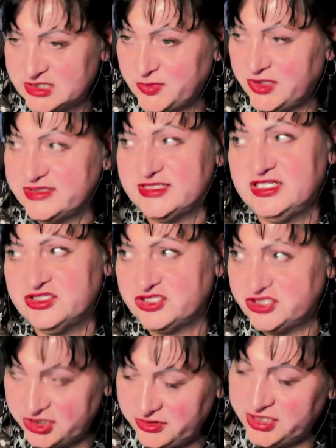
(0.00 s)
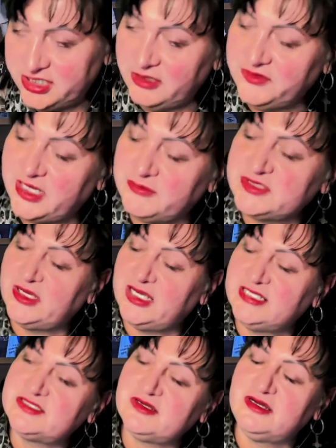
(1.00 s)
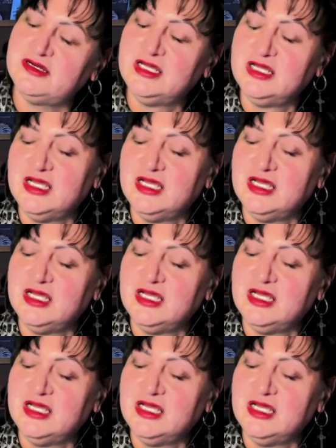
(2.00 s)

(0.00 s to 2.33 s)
person in the studio. That was sort.